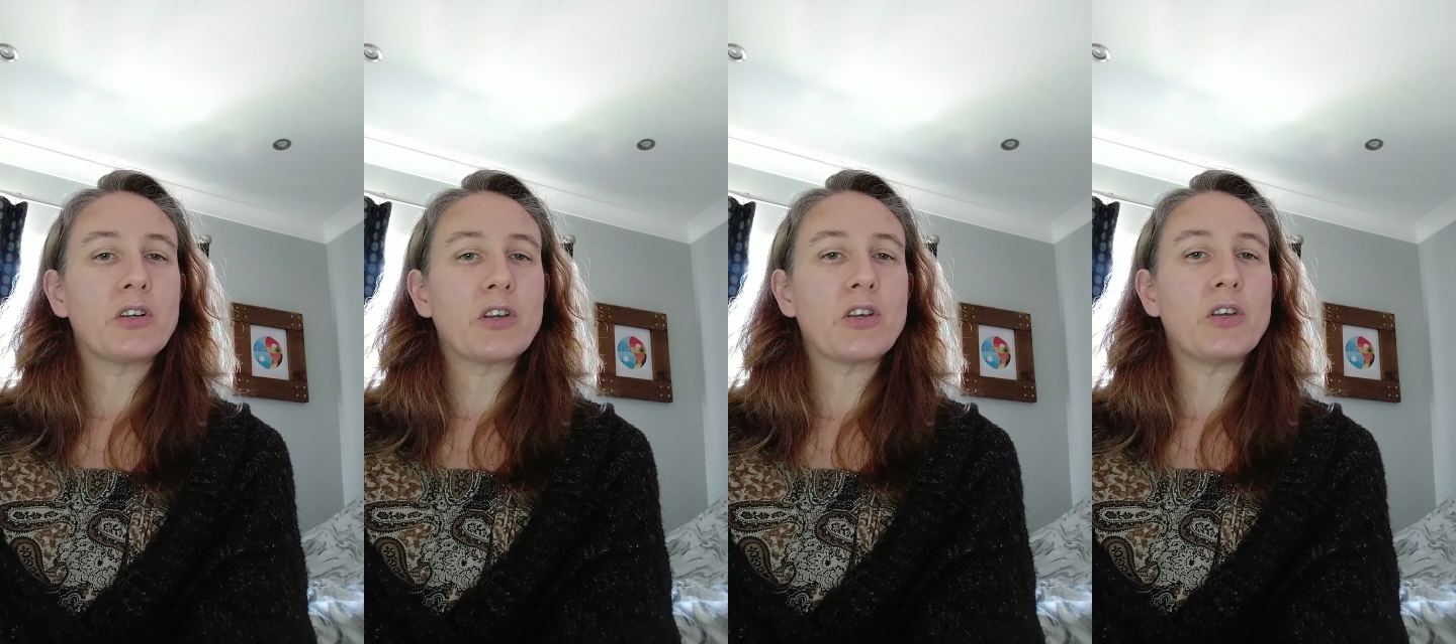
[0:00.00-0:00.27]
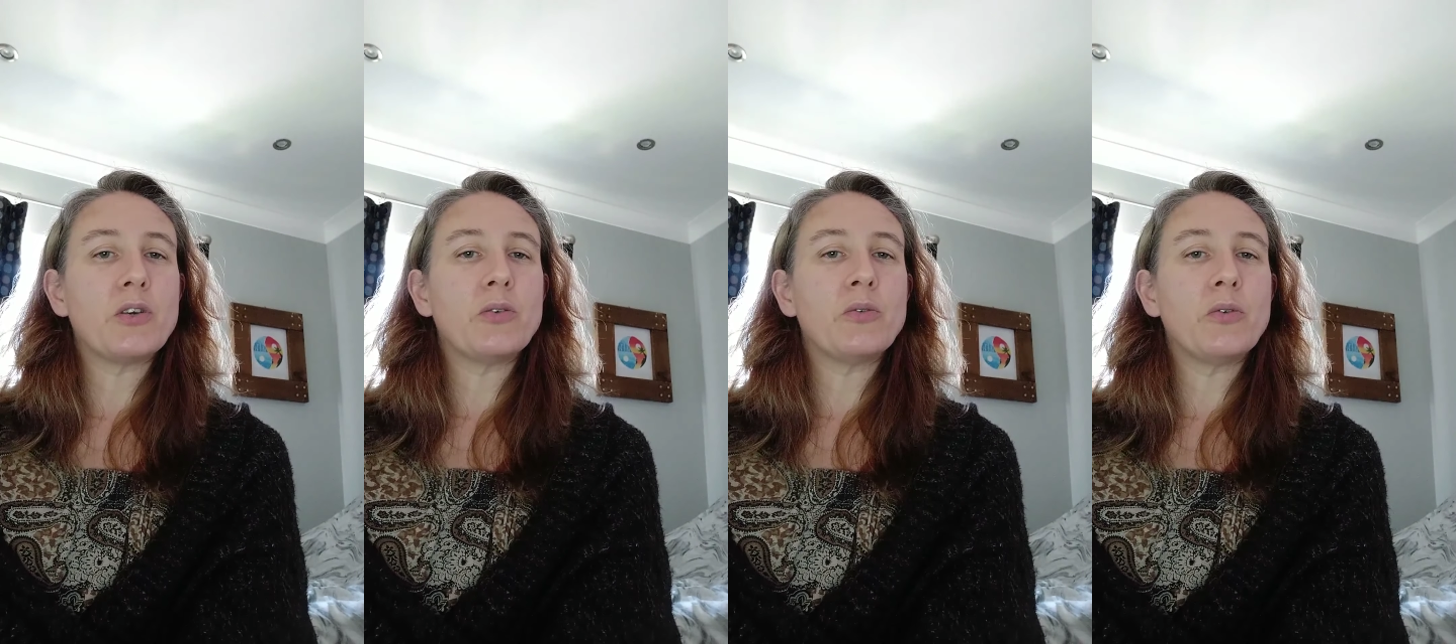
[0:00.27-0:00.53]

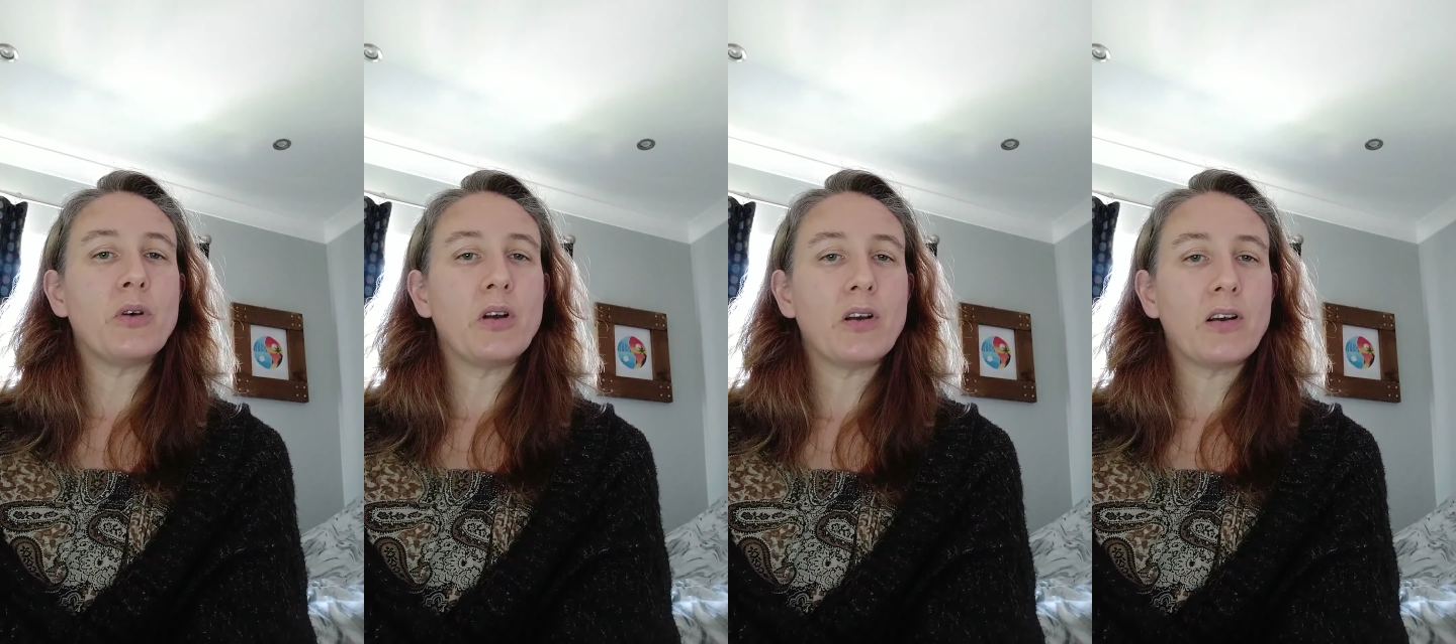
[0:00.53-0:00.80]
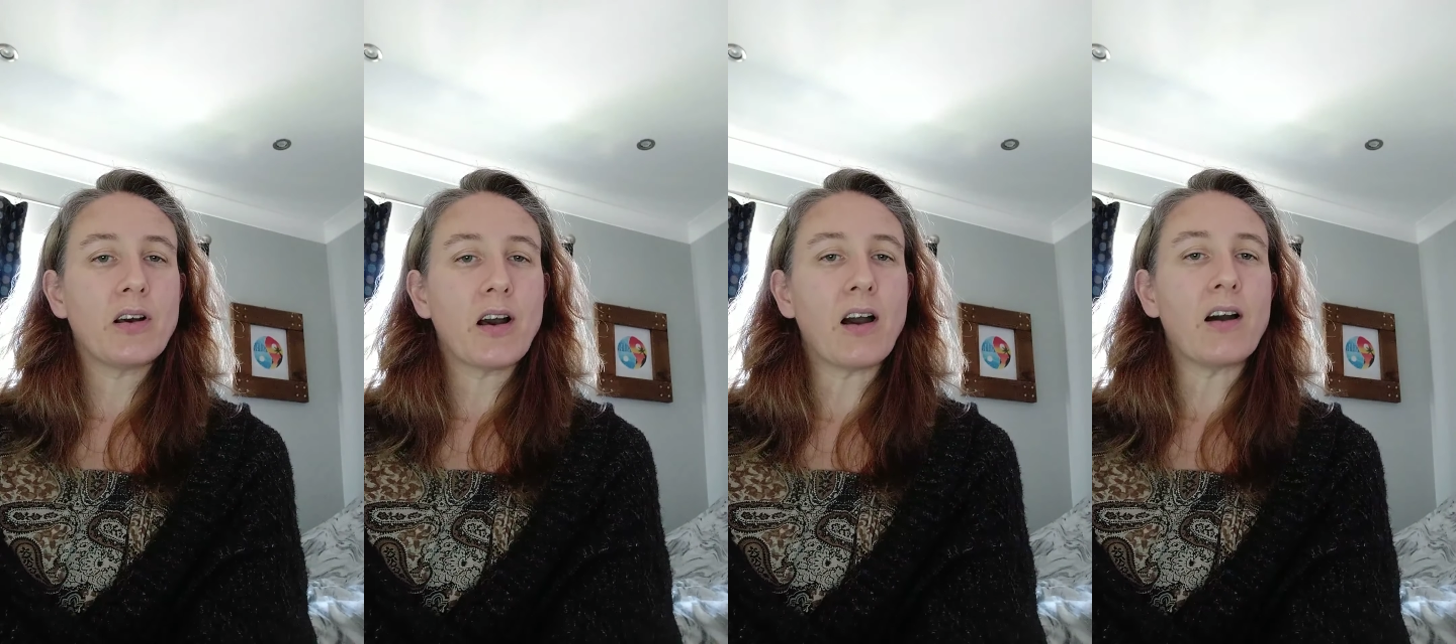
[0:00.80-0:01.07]
you
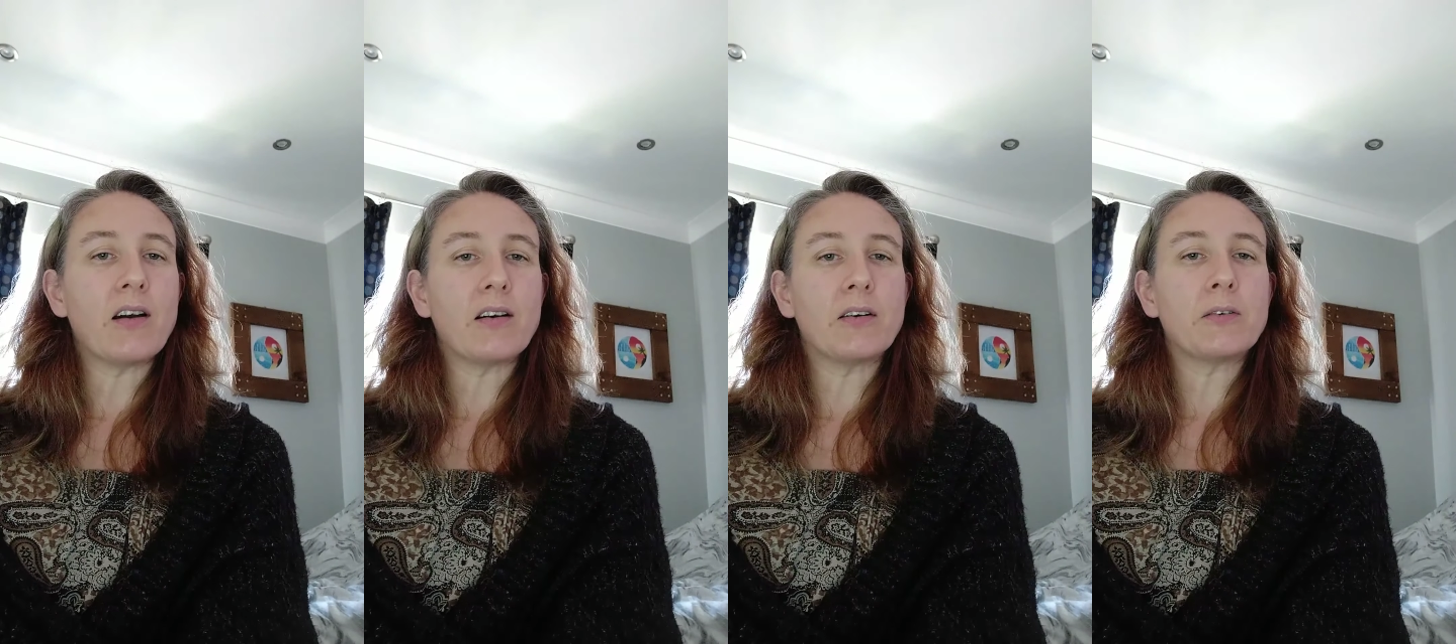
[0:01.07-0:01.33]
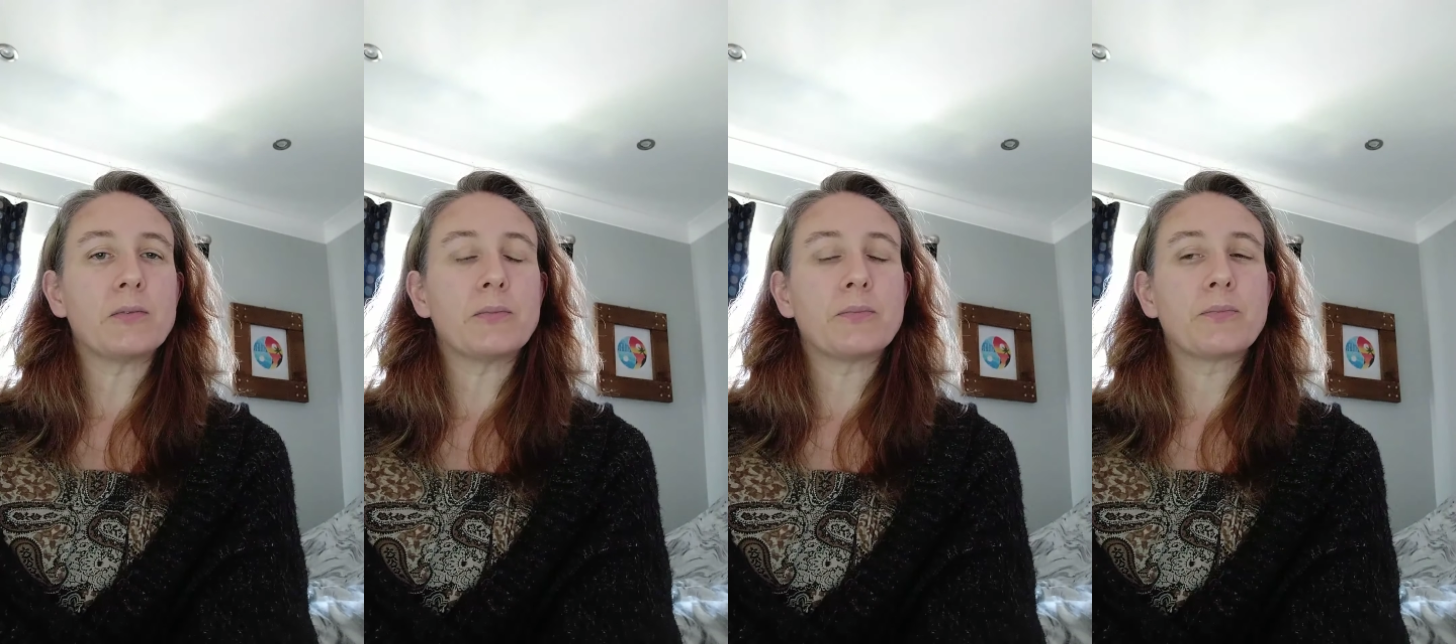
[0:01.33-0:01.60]

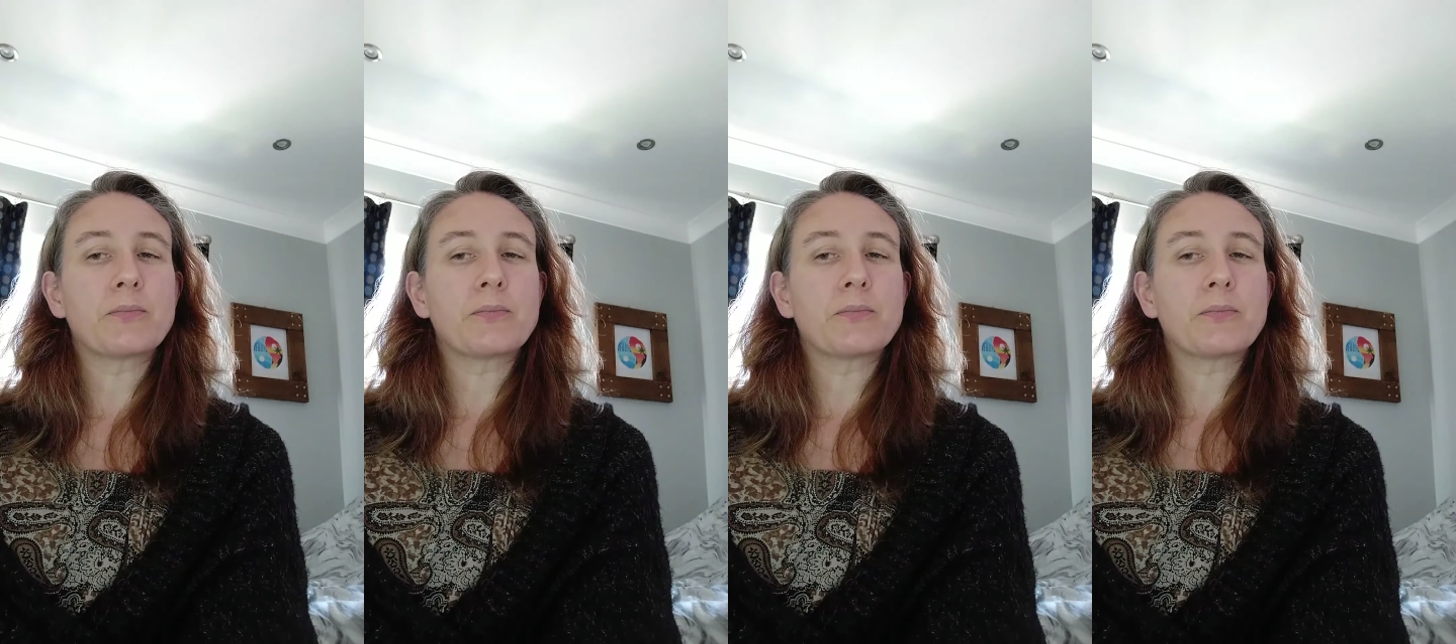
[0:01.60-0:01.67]
are?